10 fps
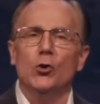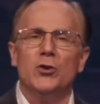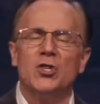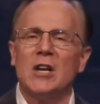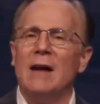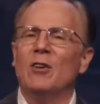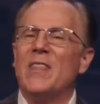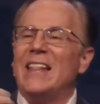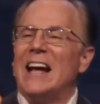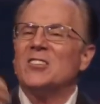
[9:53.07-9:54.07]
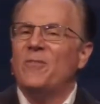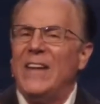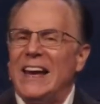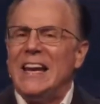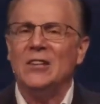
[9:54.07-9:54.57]
you'll discover that
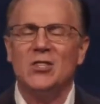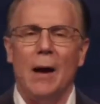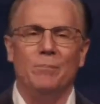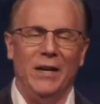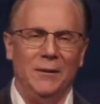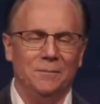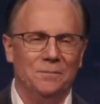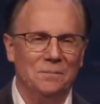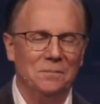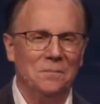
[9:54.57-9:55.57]
that's feeding something.